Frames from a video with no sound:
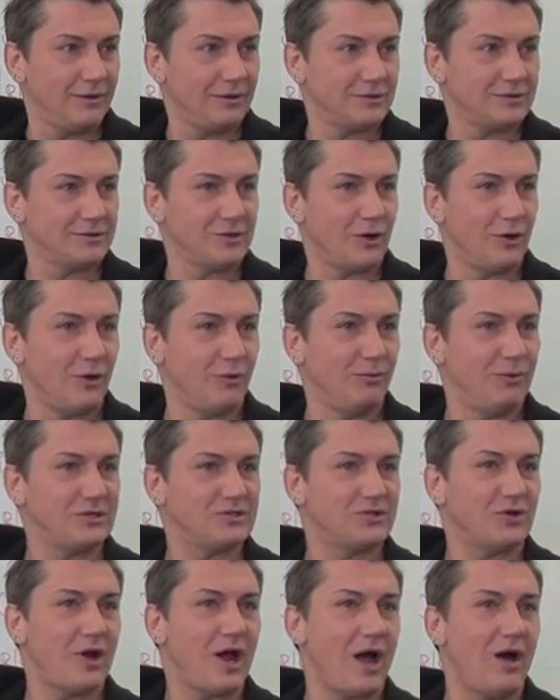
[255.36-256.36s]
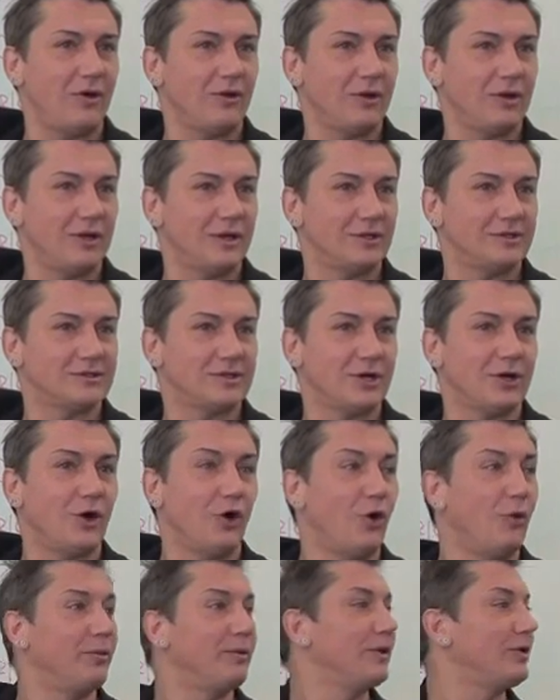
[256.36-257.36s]
So Mr. Alkaline is going to
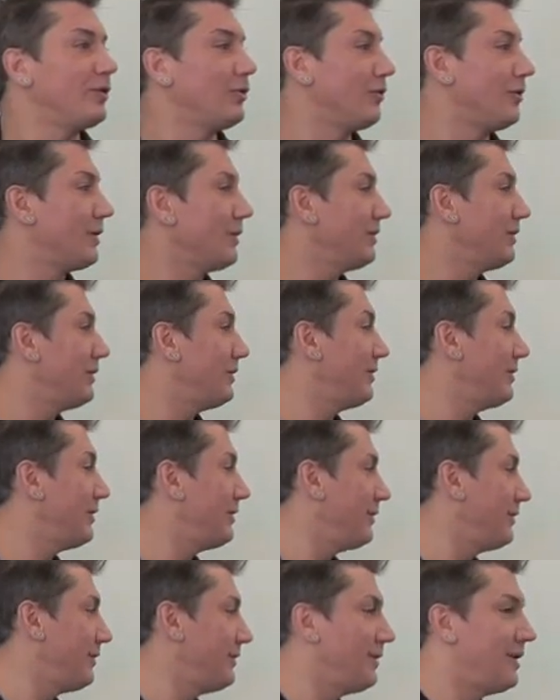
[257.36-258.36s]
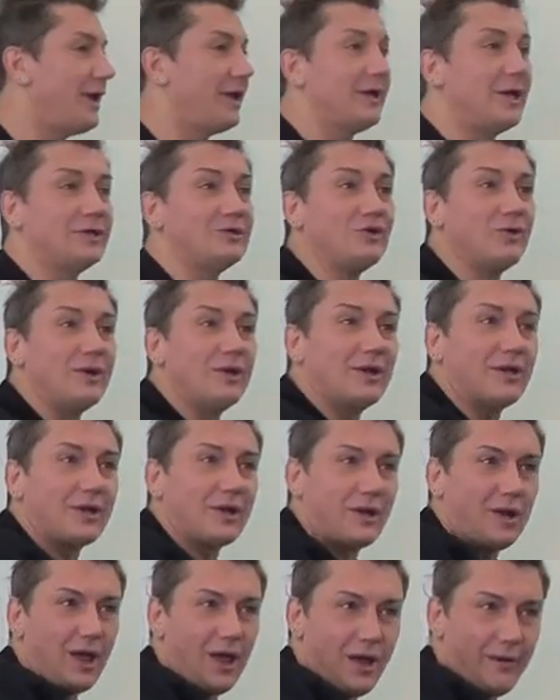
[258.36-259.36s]
open the door and let you into the
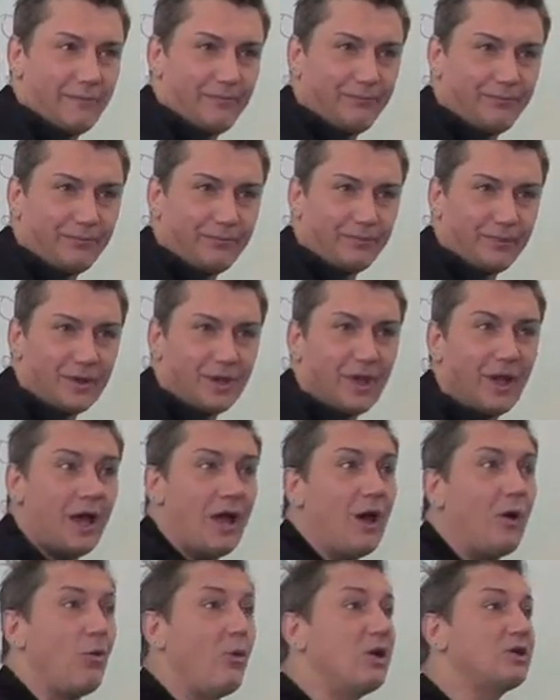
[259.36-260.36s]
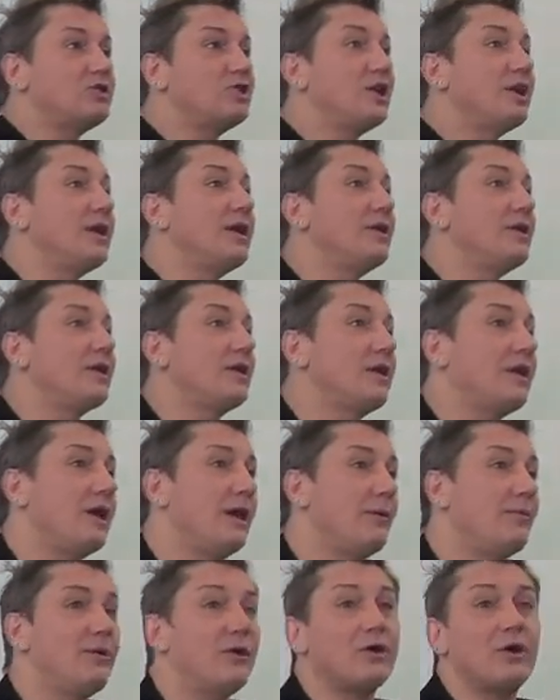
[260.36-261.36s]
club. Once you get in the
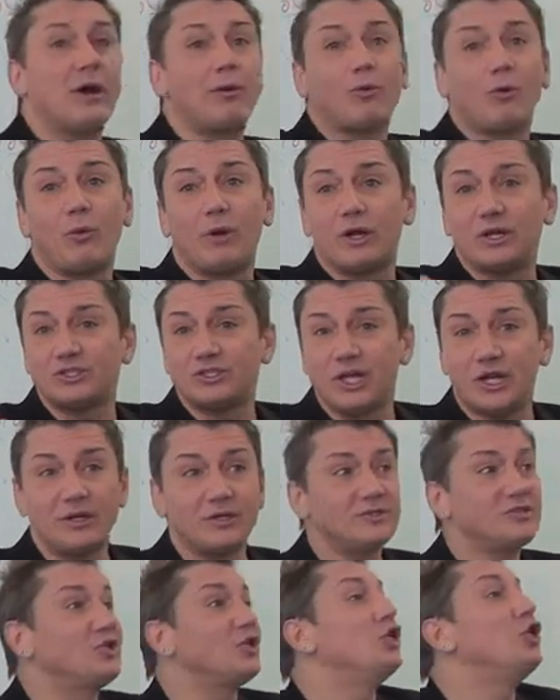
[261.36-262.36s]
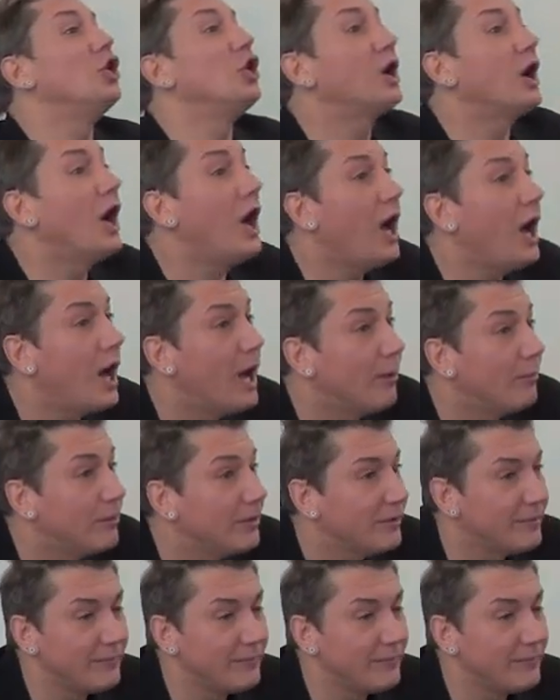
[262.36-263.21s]
club, your #1 agenda is to hook up.